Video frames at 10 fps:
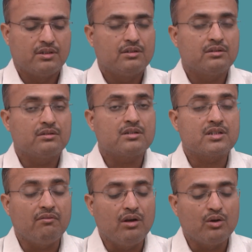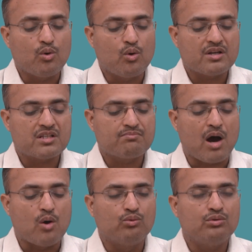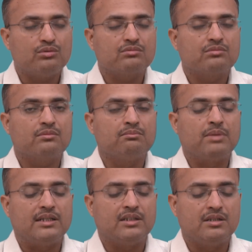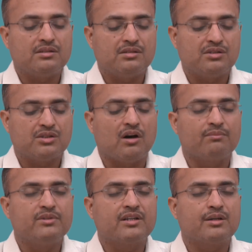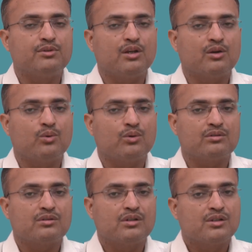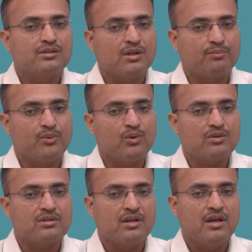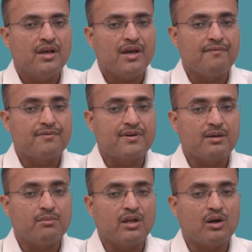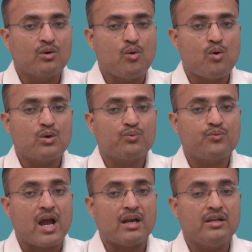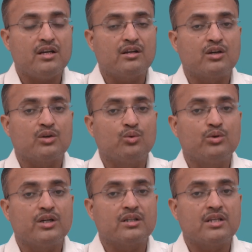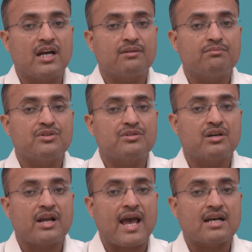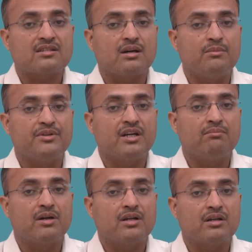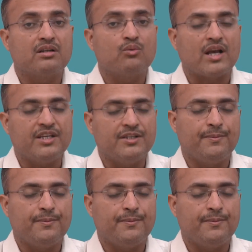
The civil court is bound by the decision of the criminal court. Suppose if criminal court finally concluded that Mr. X committed murder the Y,